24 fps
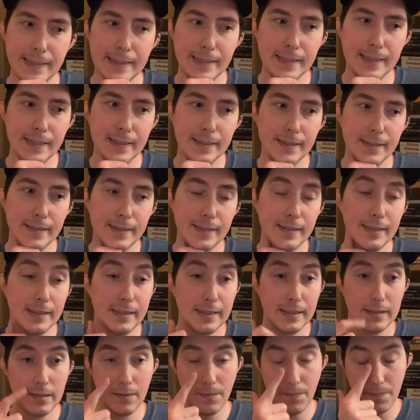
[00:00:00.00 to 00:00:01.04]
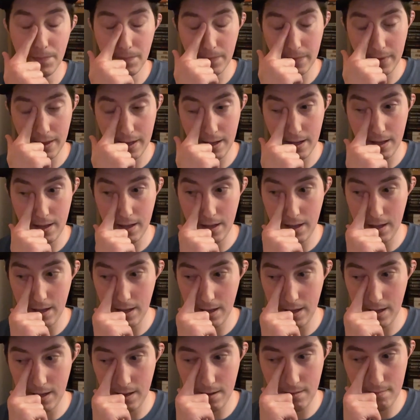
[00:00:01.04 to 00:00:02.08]

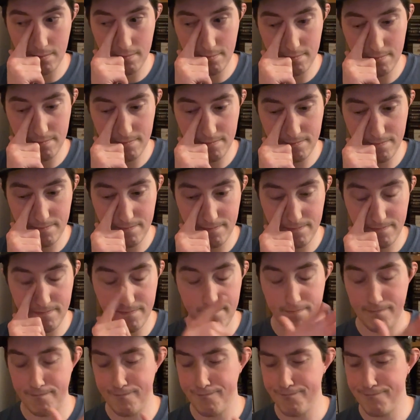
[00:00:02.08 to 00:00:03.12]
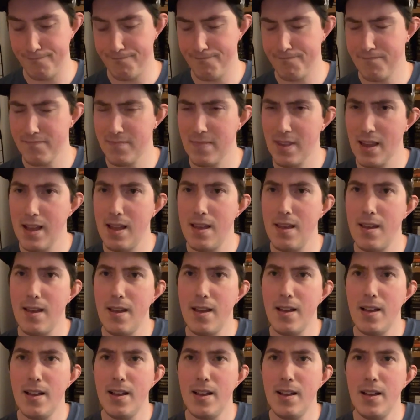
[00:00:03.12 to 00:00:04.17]

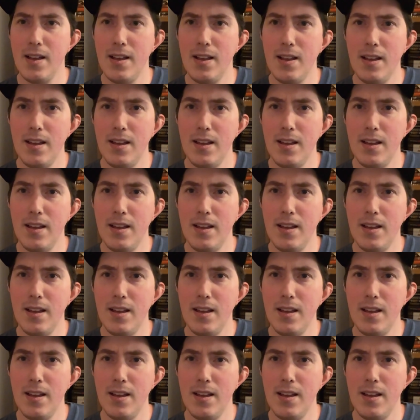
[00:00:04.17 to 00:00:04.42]
(no one is talking)